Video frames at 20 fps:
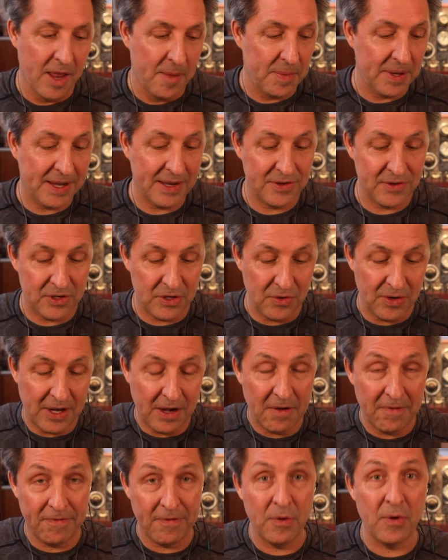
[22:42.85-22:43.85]
because you
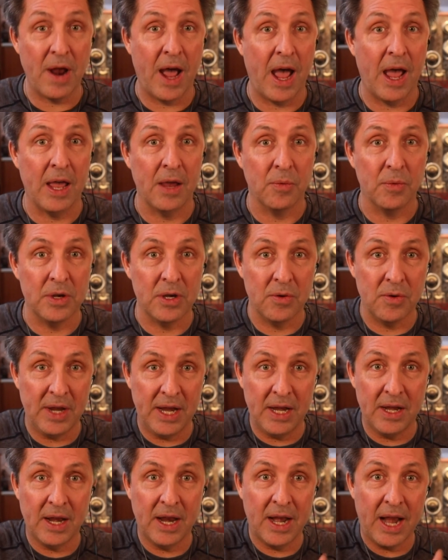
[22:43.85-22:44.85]
get a food high when you
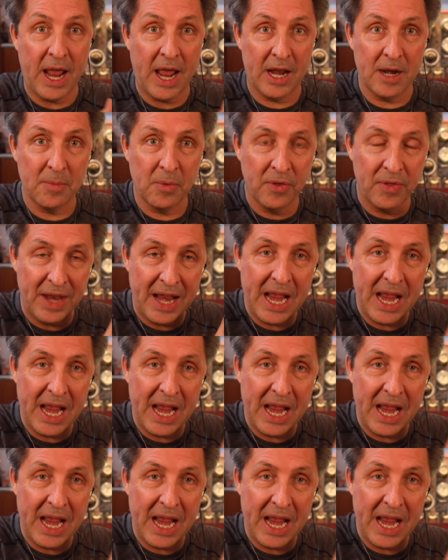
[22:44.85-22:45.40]
eat an animal yeah.